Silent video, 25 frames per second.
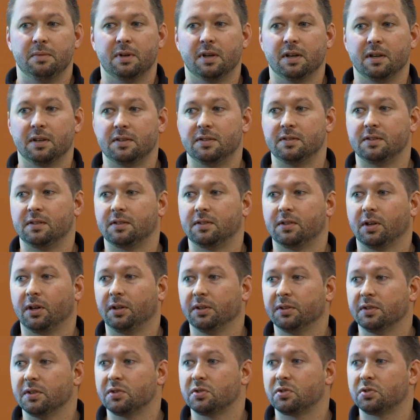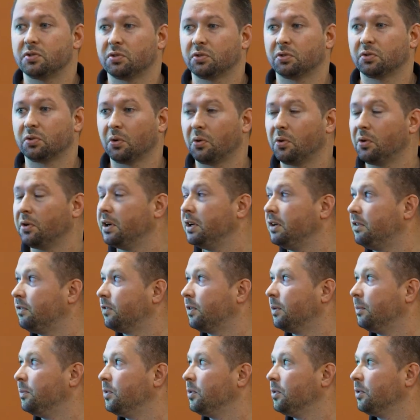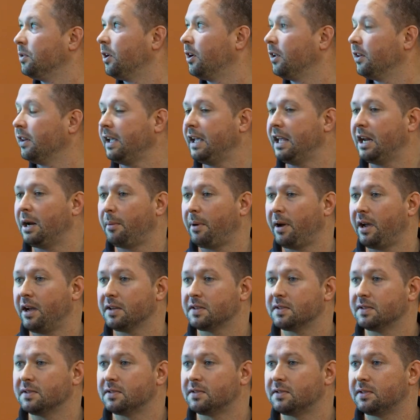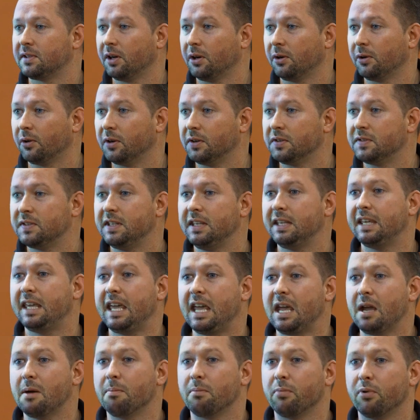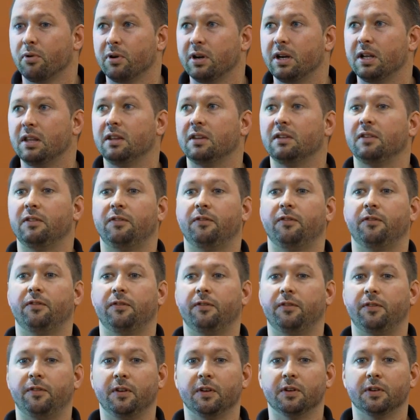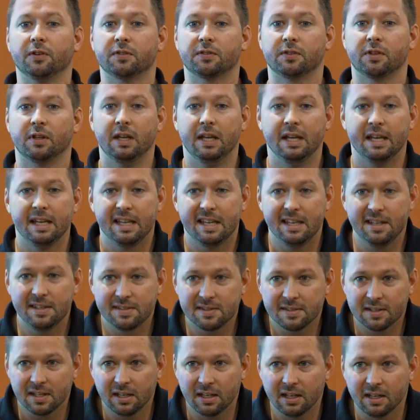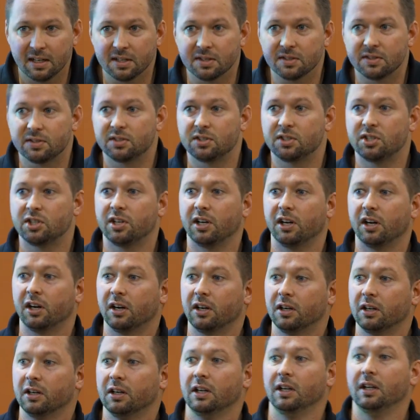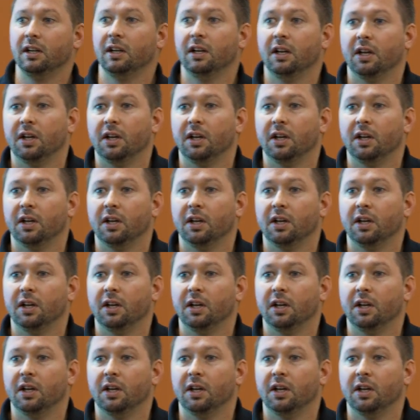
because it's all destroyed from doing all the antibiotics and steroids. He can't breathe and he feels he's sitting in his chair